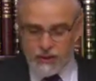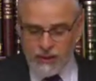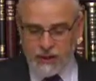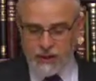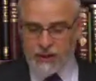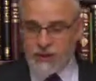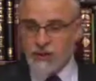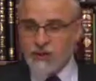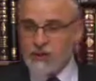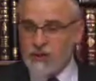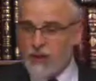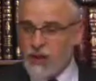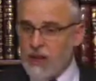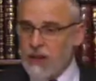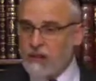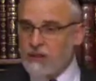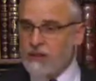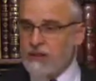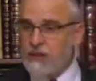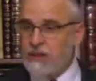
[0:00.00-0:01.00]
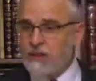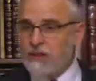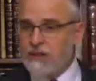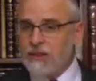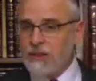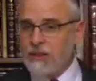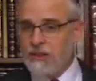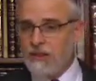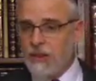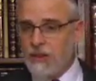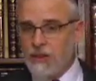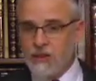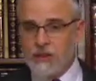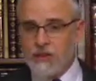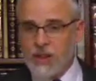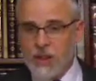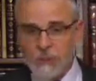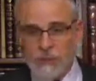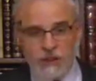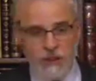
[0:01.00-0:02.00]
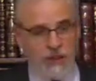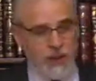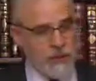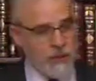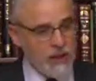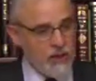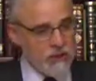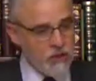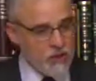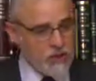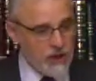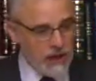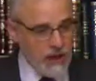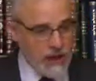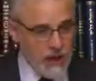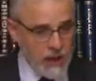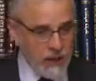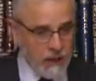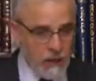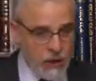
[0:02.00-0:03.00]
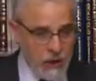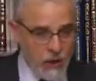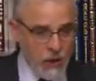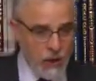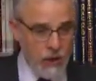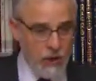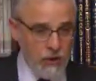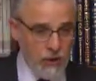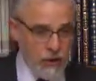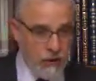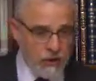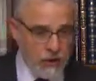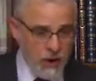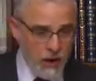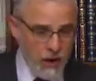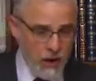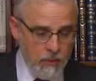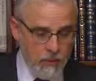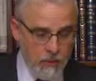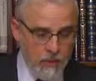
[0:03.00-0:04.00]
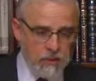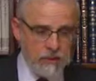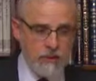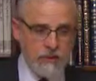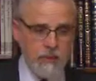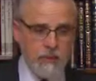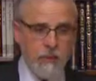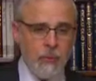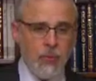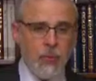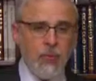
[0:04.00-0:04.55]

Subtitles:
it is not. His name is not mentioned in any of the comments,